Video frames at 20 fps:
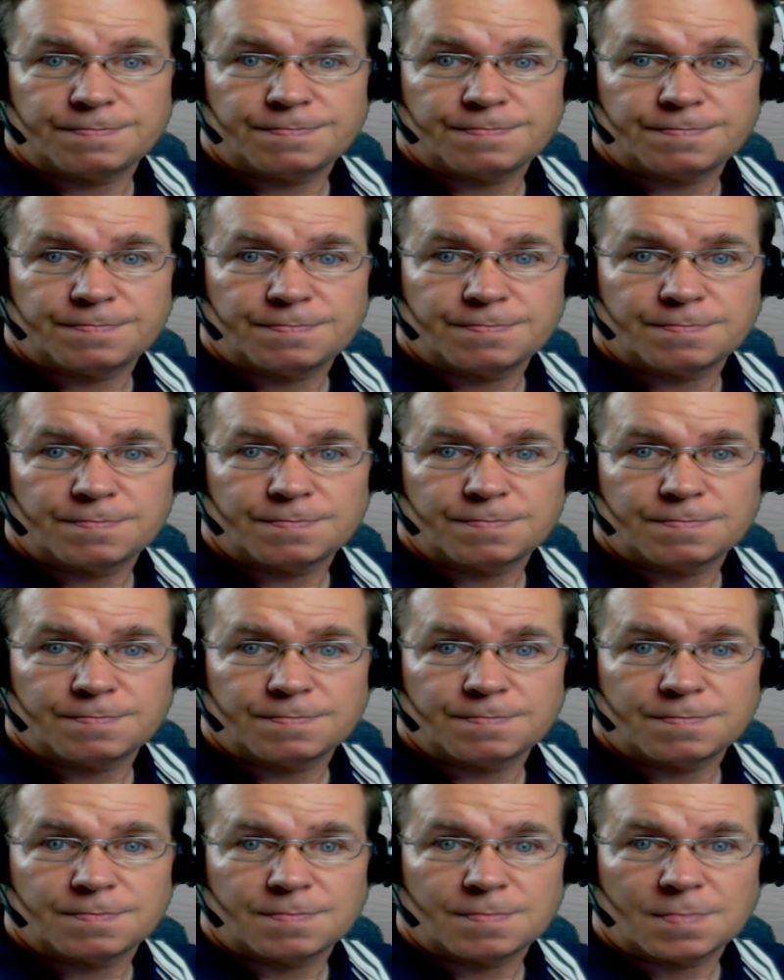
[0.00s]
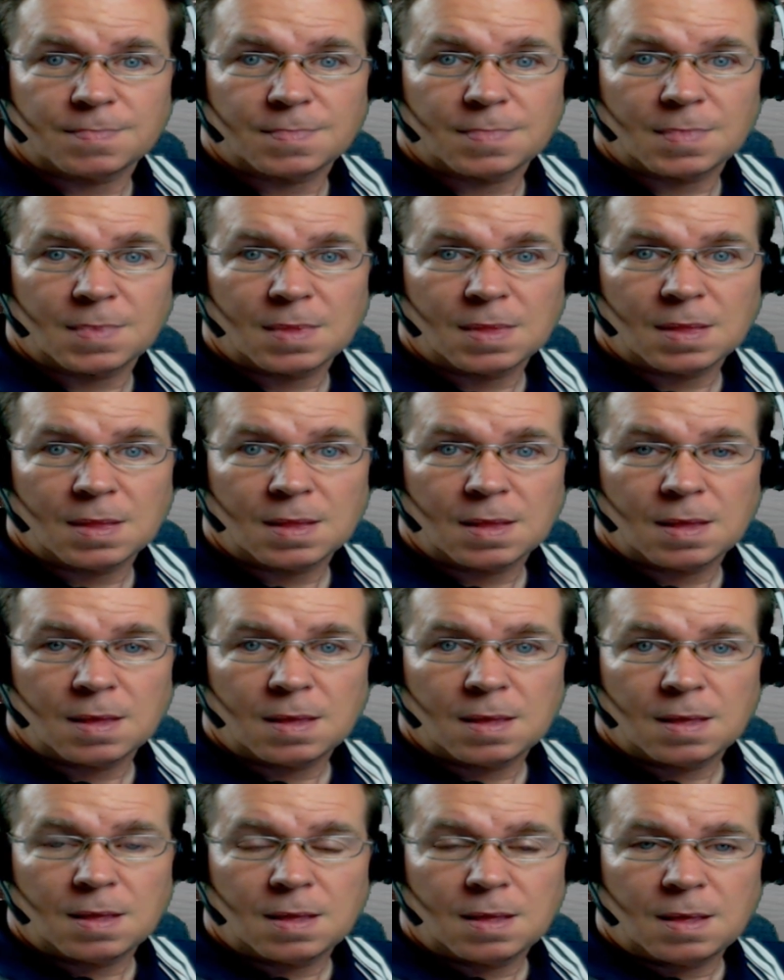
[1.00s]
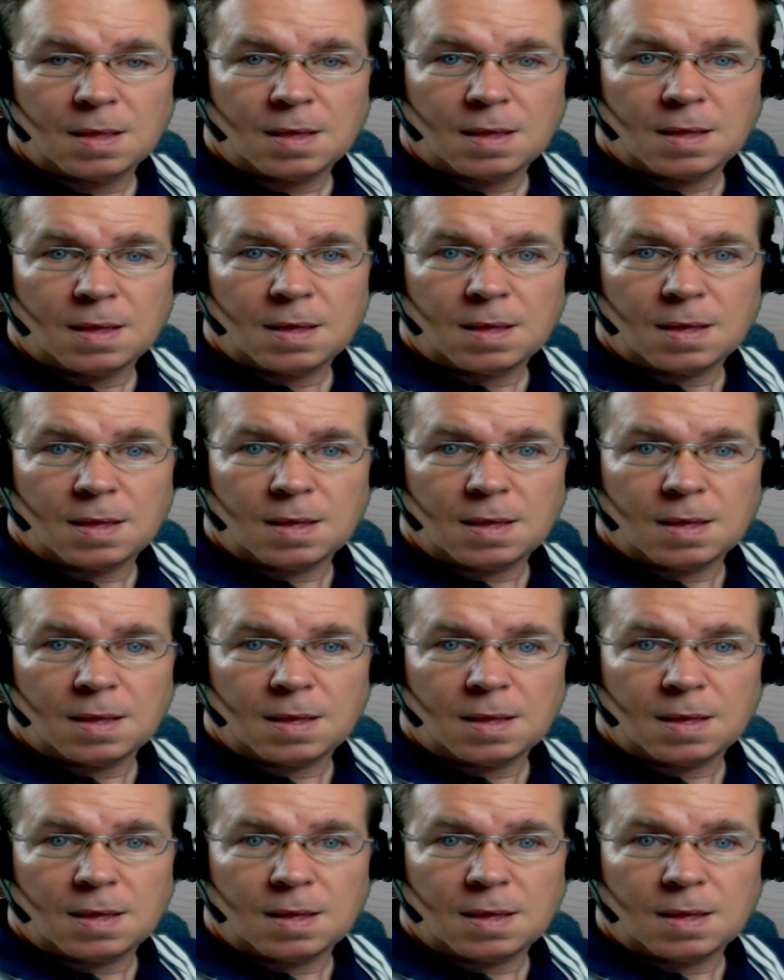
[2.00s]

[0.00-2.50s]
(silence)